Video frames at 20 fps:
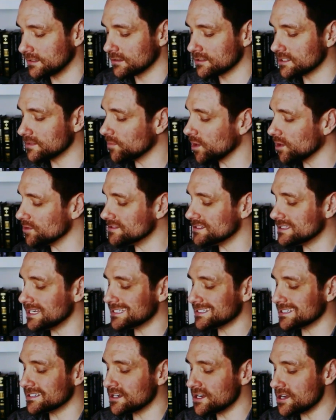She blows
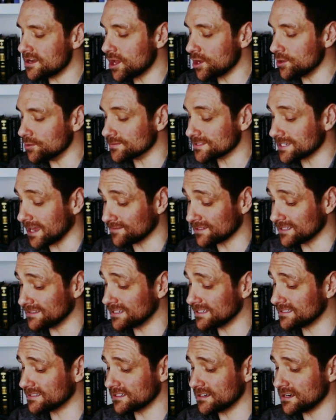dissonant note after
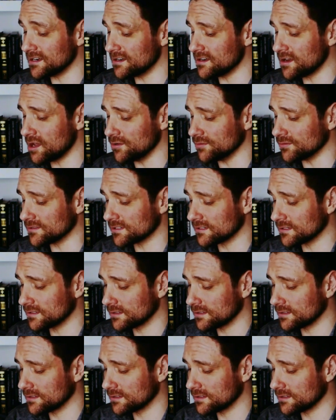dissonant note.